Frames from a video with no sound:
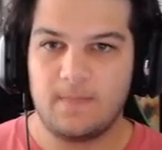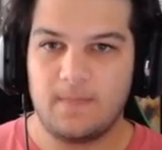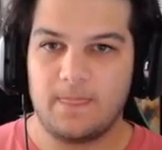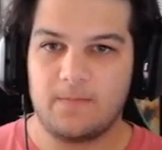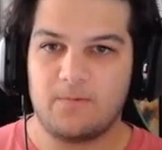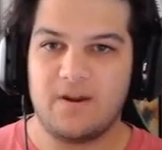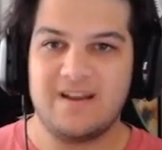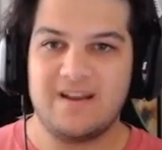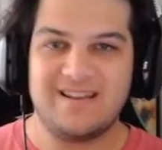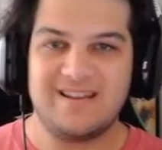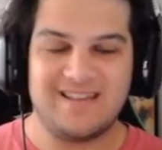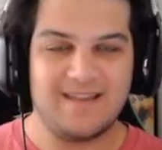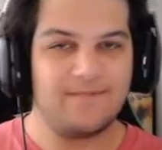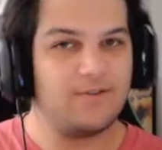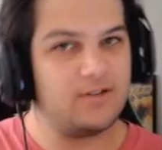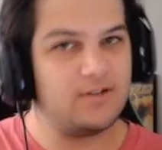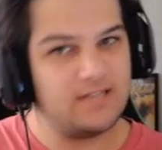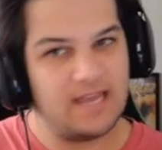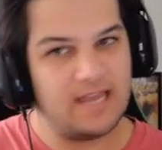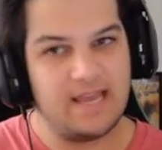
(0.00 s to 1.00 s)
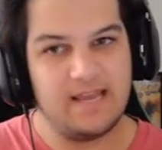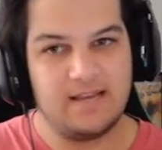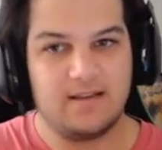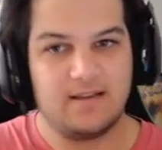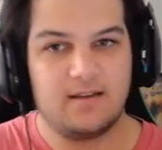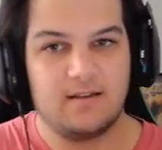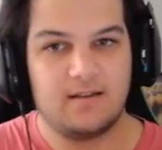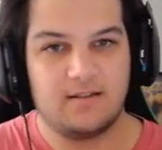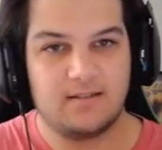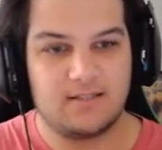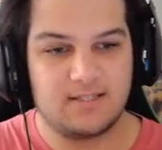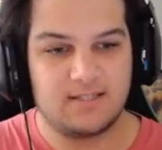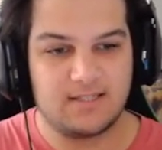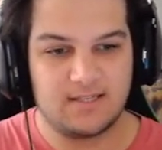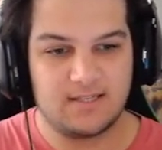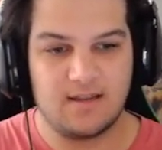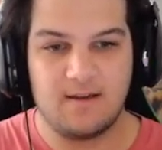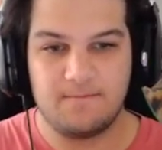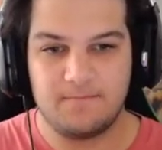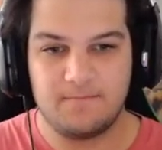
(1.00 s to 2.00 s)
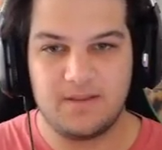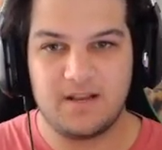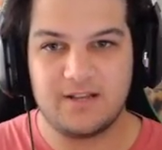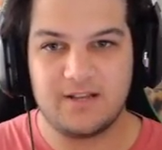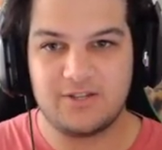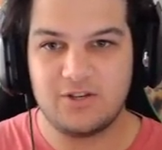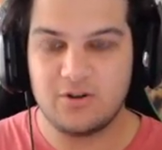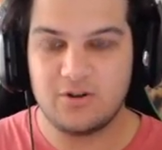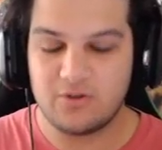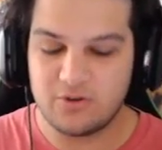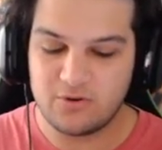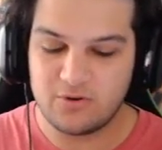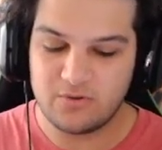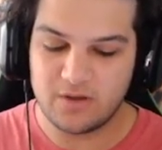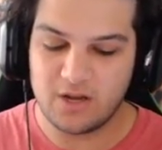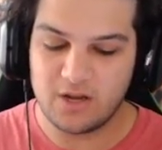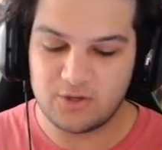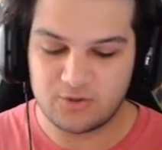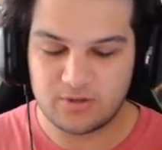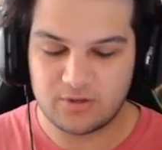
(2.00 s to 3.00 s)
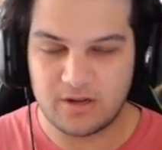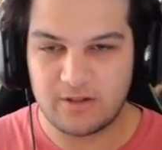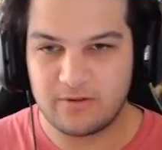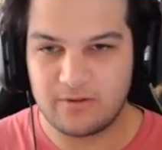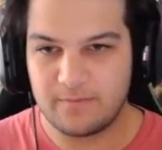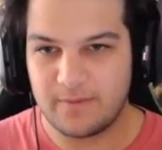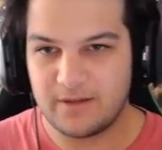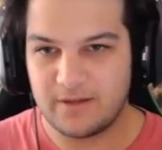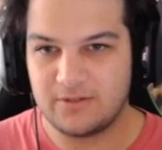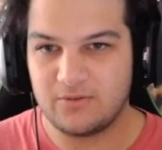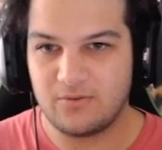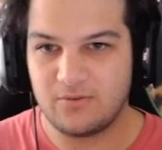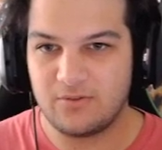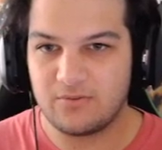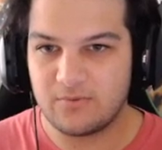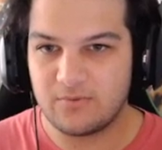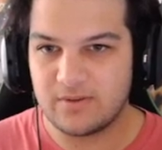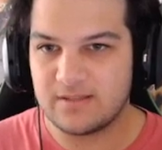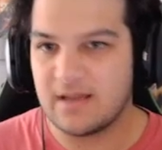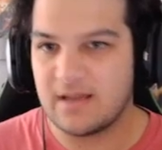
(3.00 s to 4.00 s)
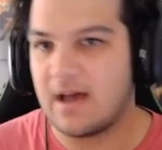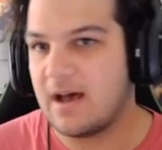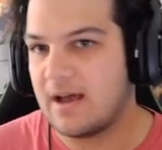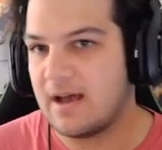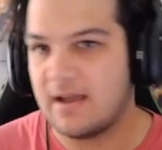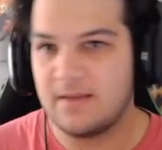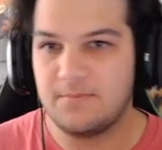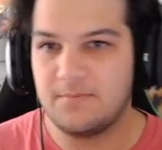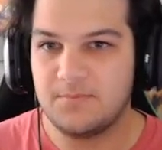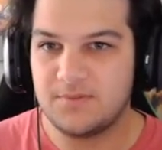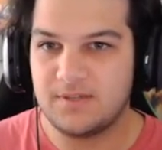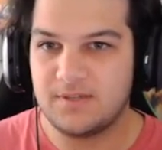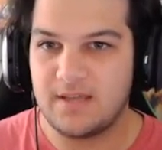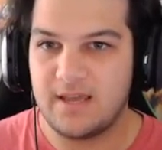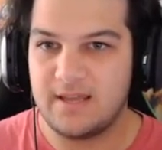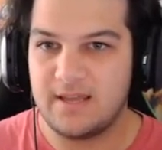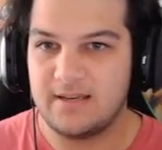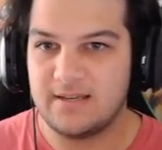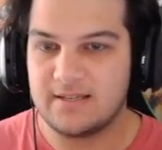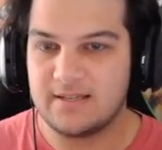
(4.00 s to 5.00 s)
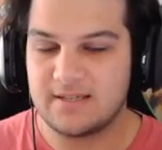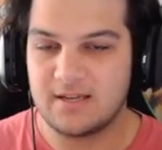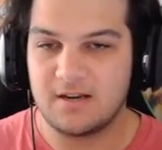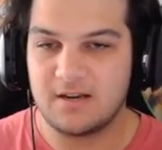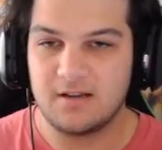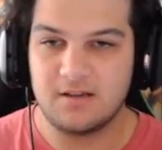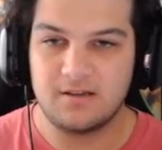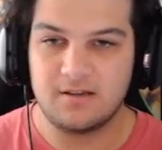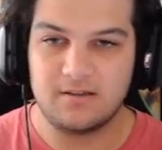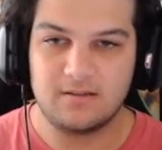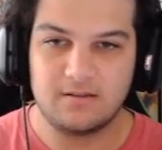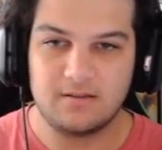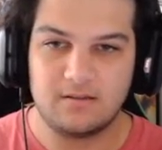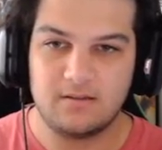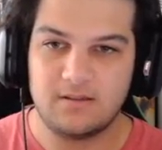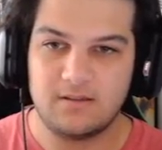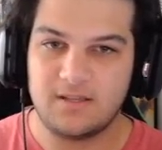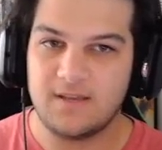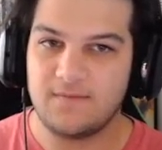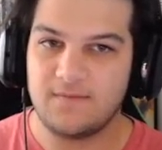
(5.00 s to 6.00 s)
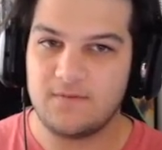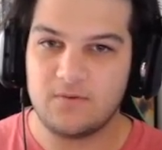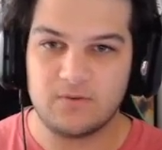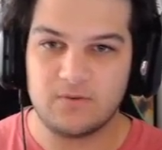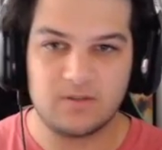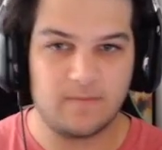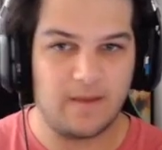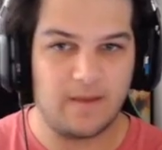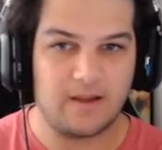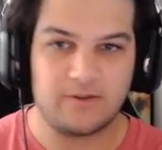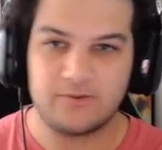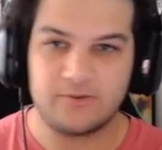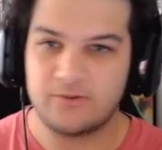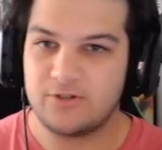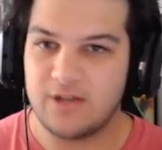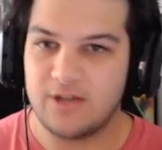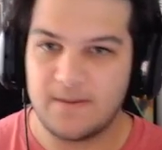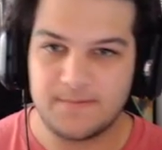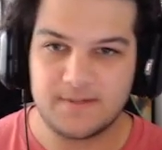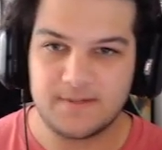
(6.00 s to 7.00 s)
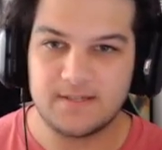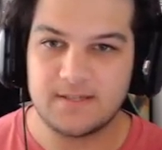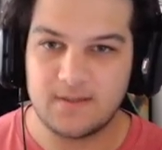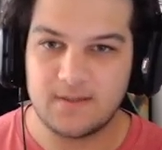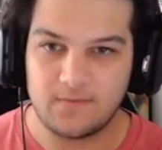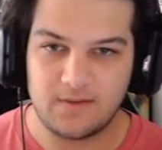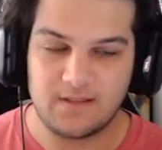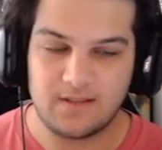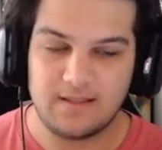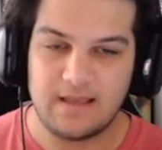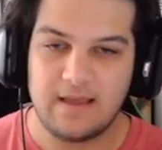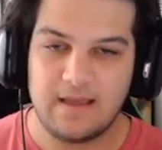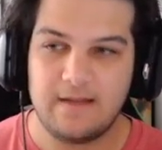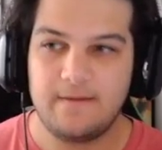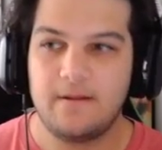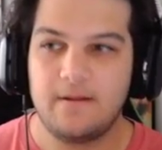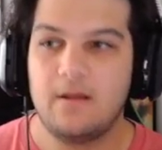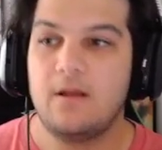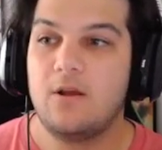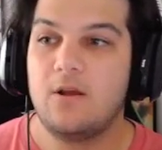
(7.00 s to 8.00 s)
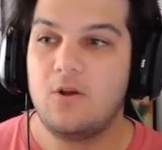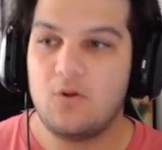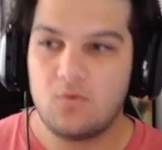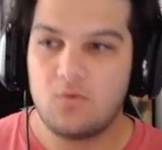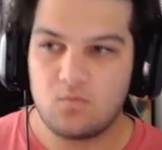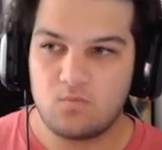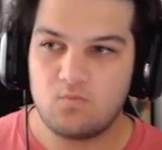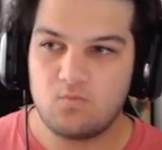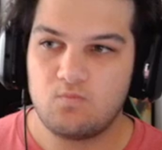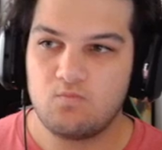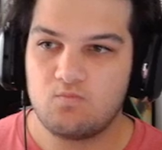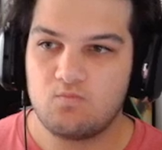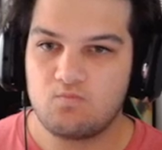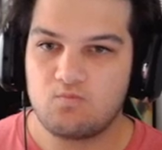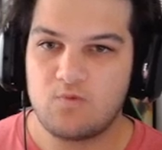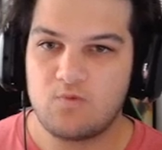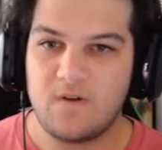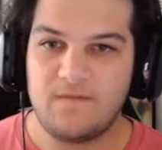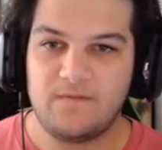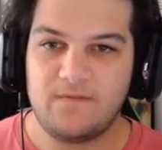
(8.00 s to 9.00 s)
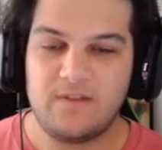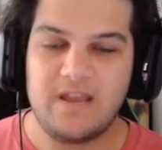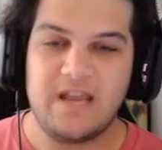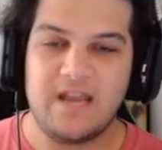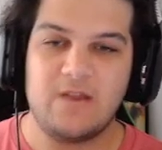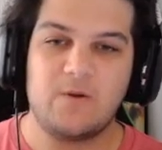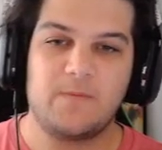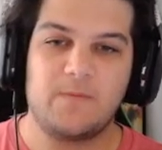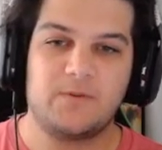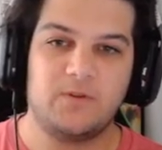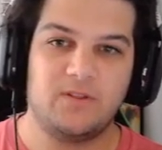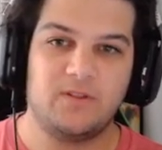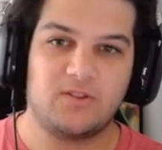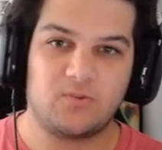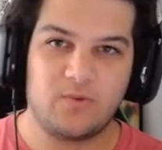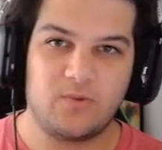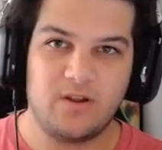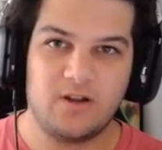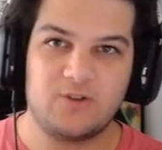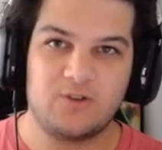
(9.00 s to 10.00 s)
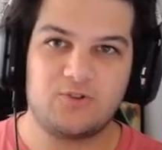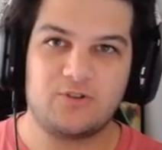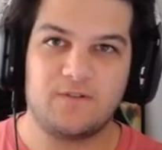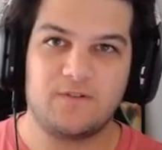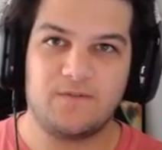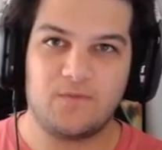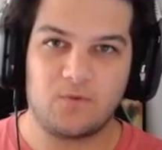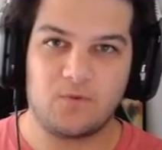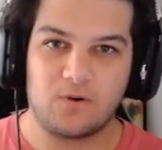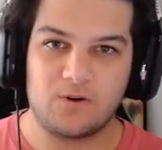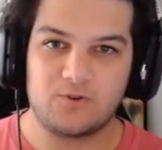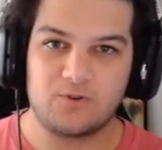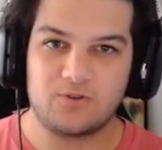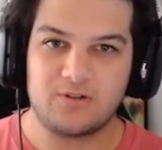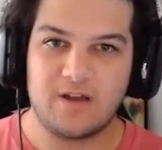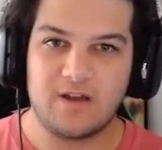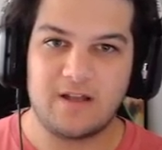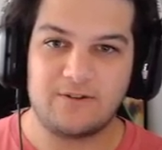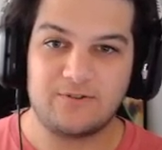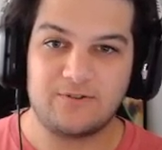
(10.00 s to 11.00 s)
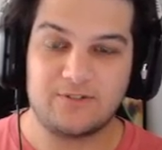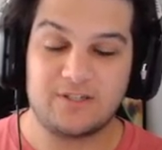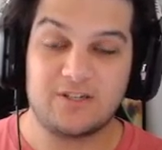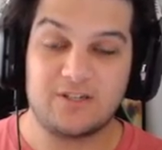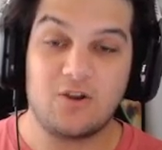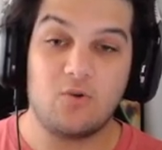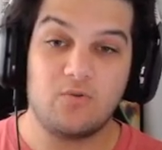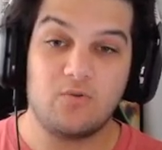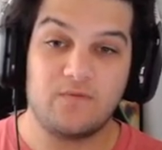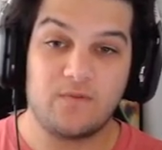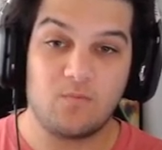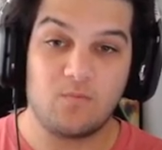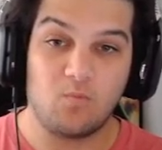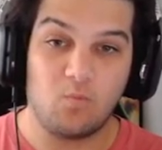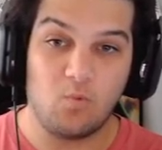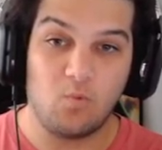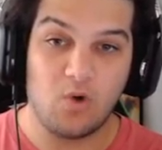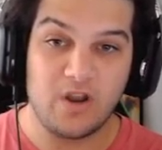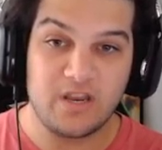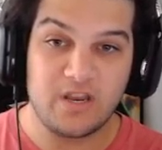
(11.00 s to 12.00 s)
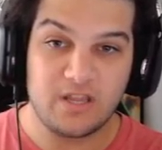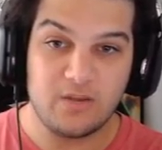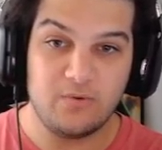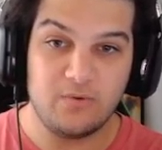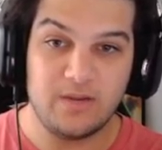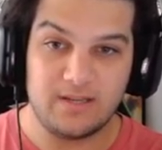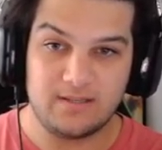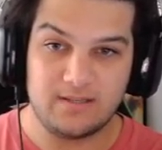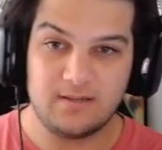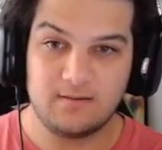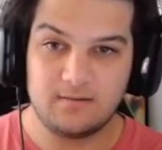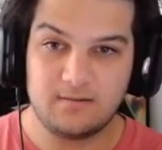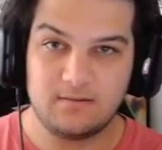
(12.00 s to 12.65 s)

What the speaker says: right? Give or take some, because you know you do the $100 bundle 3 times and it's gonna give you some extra gems and stuff like that. Roughly anywhere between $300 to $400 to go from 1 unit